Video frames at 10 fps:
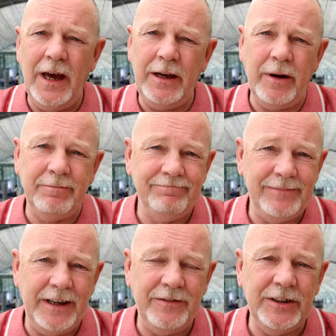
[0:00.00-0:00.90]
Anyway,
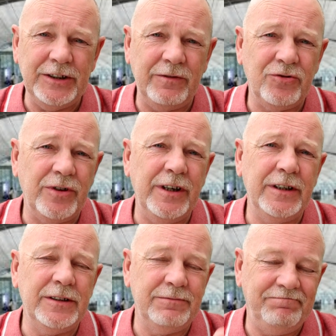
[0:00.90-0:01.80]
they finish having a
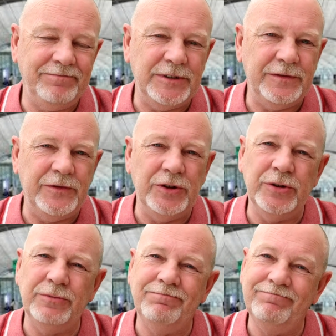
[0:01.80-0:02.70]
drink, the
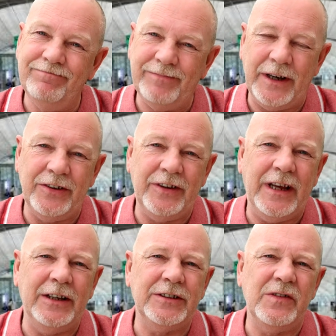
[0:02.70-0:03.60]
food, back into the
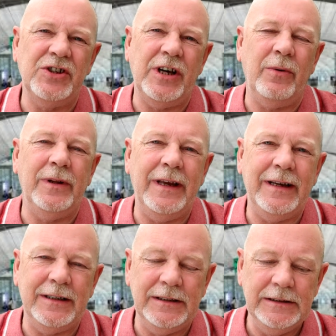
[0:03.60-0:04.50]
house, have a chat with
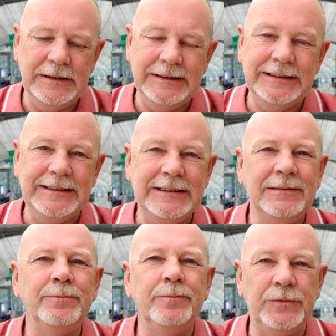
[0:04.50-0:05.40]
Lek.
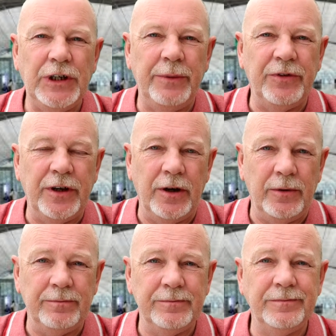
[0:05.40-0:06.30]
Time to
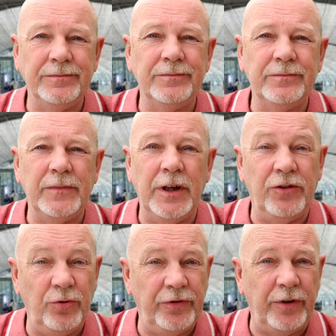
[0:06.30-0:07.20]
go.
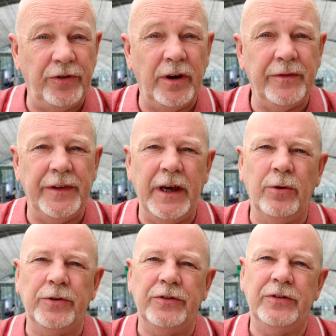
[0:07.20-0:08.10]
It's also time for the
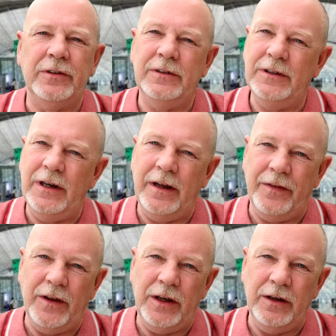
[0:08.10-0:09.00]
elders
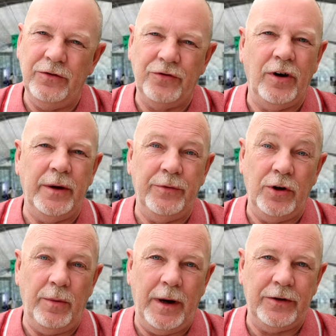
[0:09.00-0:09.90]
and the tribe to
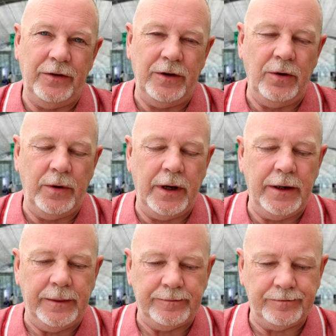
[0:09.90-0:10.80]
go back to the
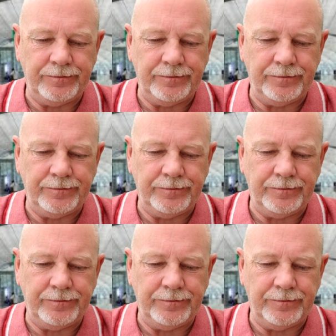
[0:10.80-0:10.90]
UK.